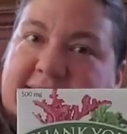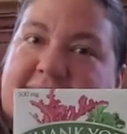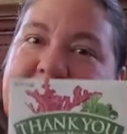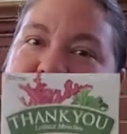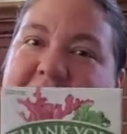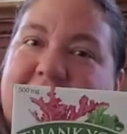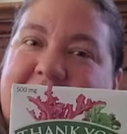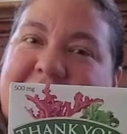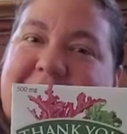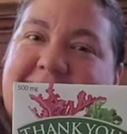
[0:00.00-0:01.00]
I never,
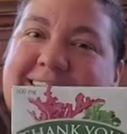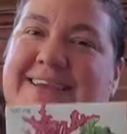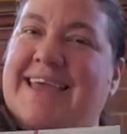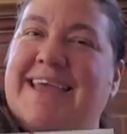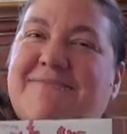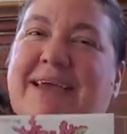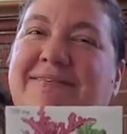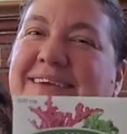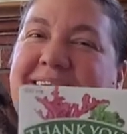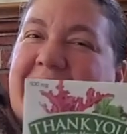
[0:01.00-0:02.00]

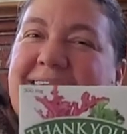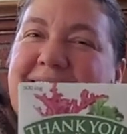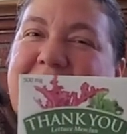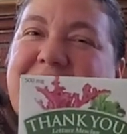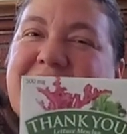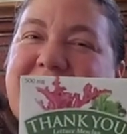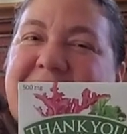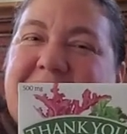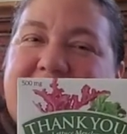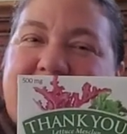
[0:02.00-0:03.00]
I'm sure
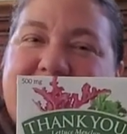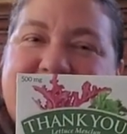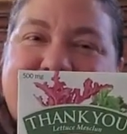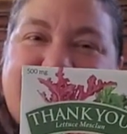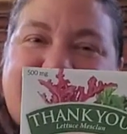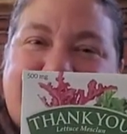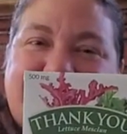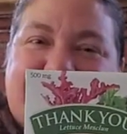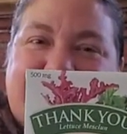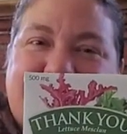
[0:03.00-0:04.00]
there are others that they
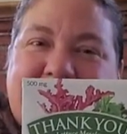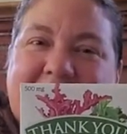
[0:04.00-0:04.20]
send.